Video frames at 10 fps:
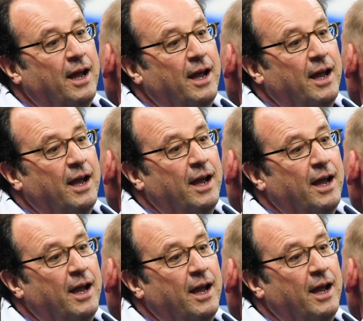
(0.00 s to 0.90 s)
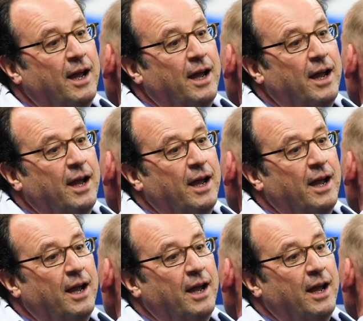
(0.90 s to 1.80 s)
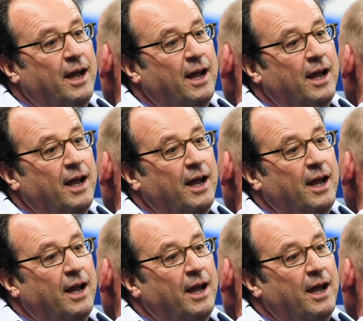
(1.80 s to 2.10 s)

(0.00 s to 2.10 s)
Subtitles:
This person isn't speaking.